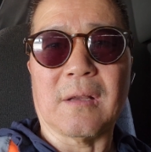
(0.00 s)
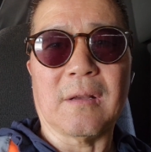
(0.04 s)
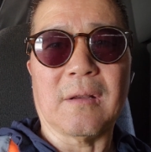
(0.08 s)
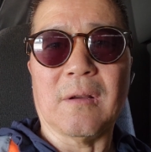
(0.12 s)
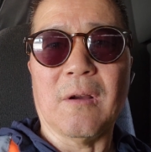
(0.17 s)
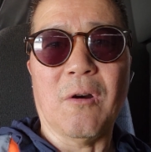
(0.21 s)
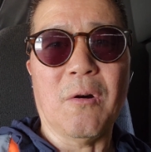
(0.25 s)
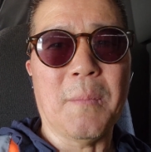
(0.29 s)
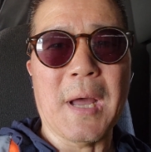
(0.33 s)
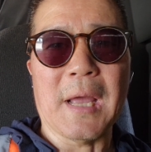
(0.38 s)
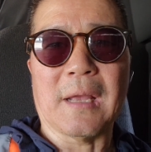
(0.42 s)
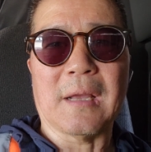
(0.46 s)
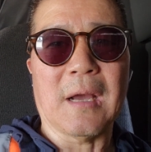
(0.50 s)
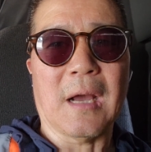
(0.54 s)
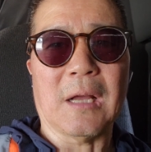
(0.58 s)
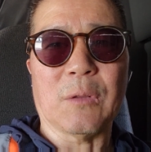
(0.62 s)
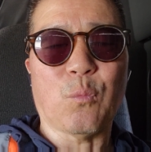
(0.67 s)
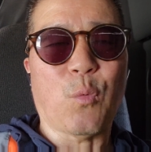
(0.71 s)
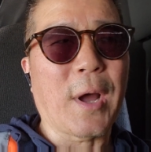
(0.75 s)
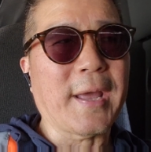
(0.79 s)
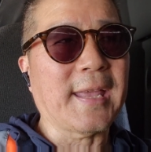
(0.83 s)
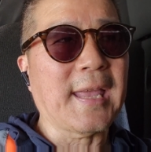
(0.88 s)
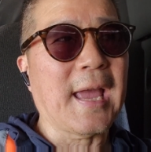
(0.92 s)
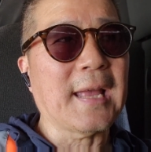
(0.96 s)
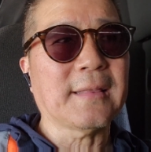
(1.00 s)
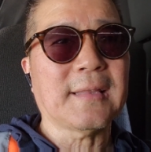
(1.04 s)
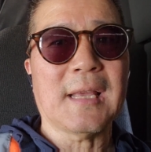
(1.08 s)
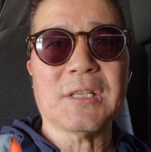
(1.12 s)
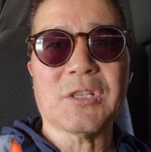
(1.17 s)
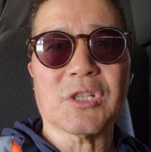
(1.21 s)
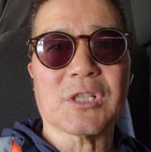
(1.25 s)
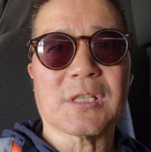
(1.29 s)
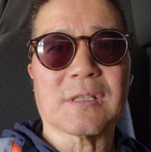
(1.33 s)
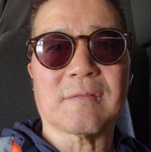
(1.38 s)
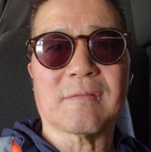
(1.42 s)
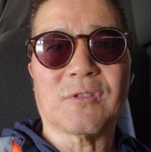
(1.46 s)
oh my God, why can't they
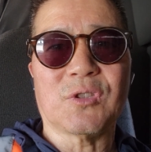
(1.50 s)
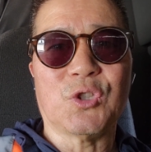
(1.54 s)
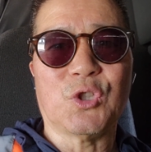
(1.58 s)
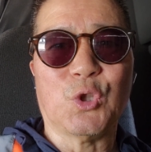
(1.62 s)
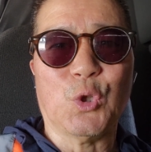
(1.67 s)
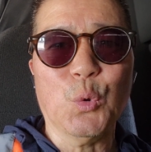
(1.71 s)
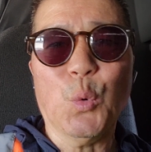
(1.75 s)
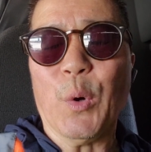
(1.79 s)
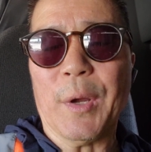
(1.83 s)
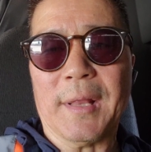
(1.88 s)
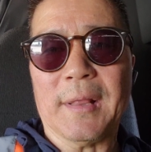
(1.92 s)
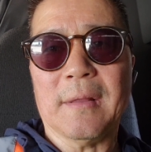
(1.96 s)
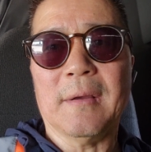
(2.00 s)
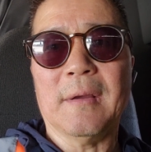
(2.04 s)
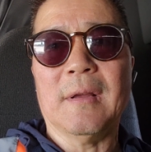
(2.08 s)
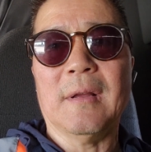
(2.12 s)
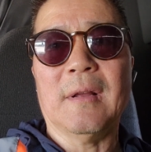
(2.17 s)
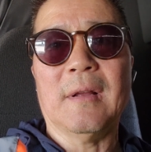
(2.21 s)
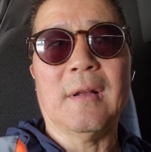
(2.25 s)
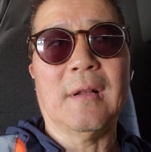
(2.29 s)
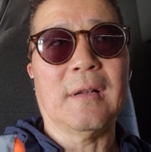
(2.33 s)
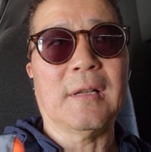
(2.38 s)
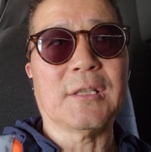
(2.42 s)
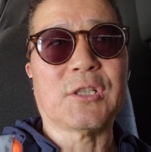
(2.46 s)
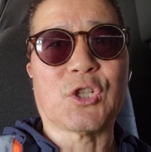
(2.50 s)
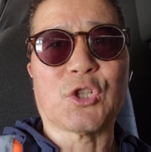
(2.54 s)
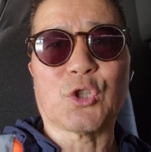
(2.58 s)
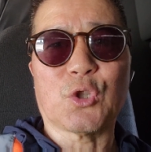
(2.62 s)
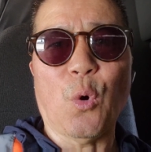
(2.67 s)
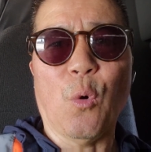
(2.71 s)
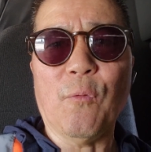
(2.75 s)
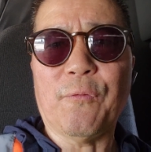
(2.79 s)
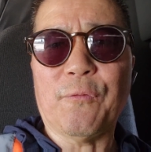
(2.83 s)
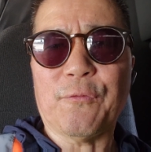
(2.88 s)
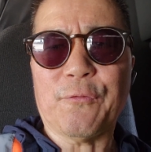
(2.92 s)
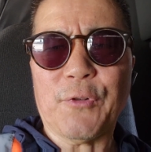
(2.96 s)
just do it? It's
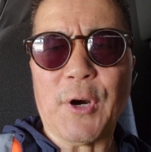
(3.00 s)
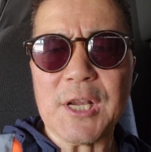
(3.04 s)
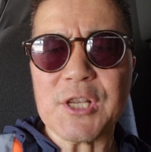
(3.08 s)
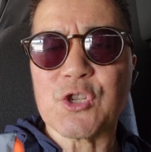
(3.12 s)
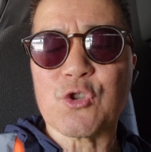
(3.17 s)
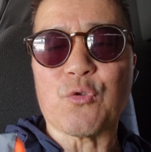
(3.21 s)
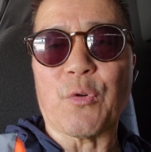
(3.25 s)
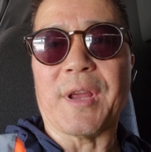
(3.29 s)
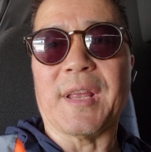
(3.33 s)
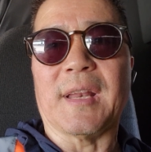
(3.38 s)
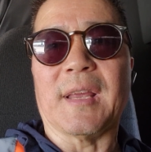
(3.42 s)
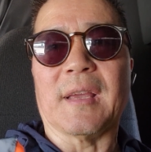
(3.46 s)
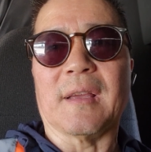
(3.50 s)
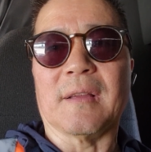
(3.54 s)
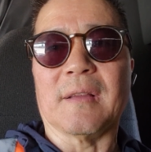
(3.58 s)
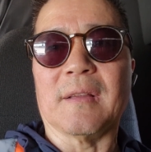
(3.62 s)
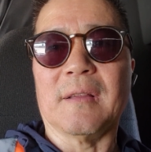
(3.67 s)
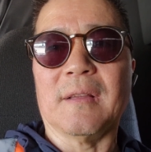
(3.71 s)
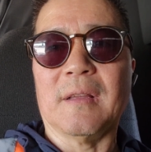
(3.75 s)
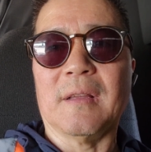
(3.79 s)
so frustrating.